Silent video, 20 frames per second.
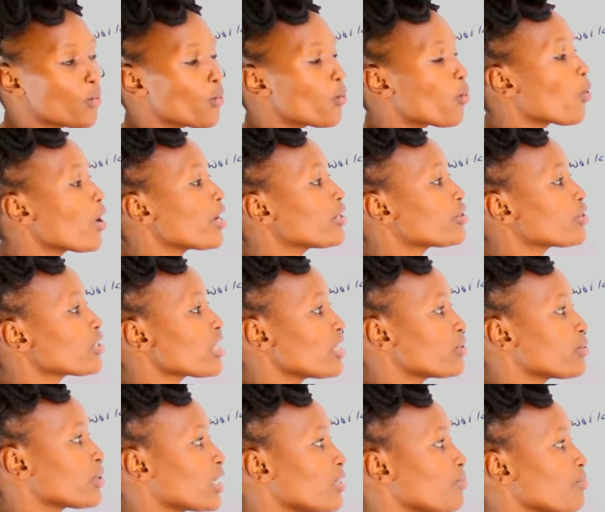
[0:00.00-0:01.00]
So
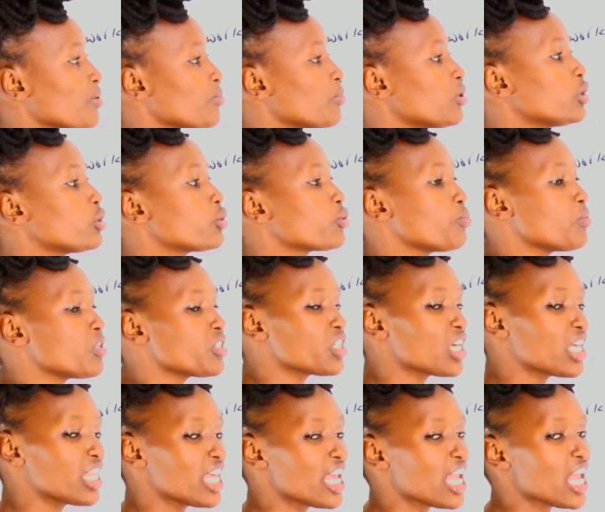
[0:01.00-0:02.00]
that we can be able to
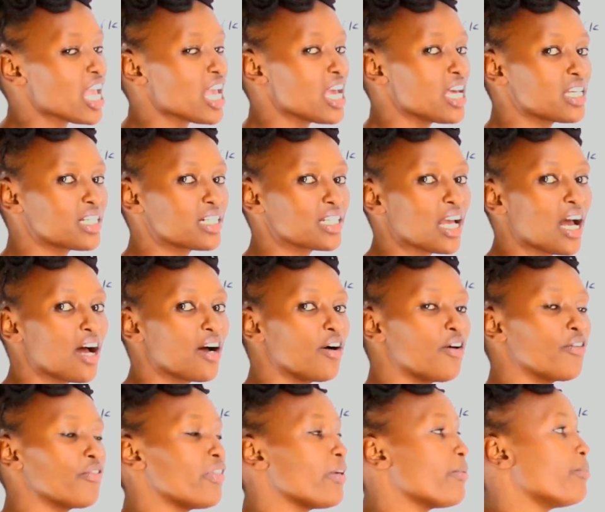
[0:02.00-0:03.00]
measure the area
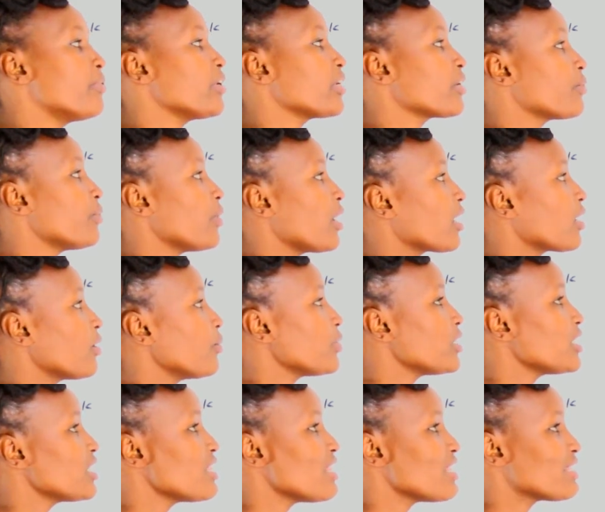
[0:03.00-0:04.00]
of the brickwork,
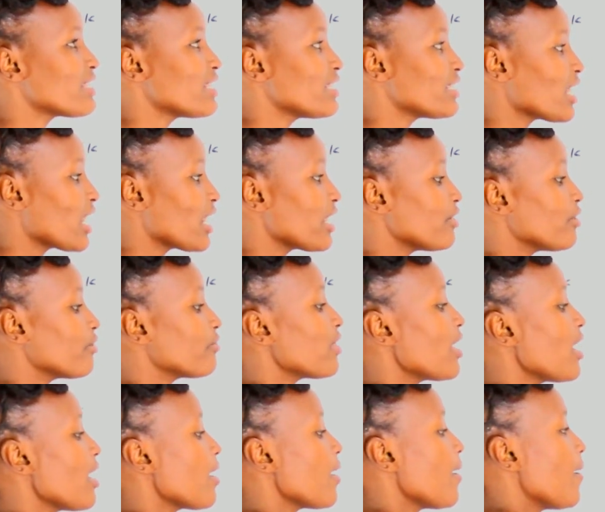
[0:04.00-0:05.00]
we need the center line of
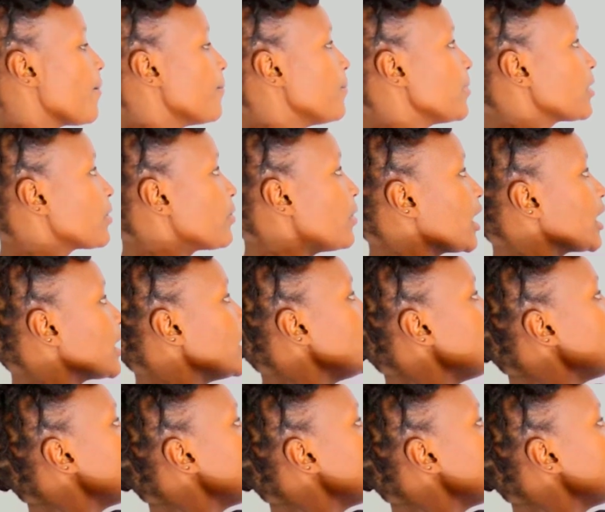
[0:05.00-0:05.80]
the brickwork.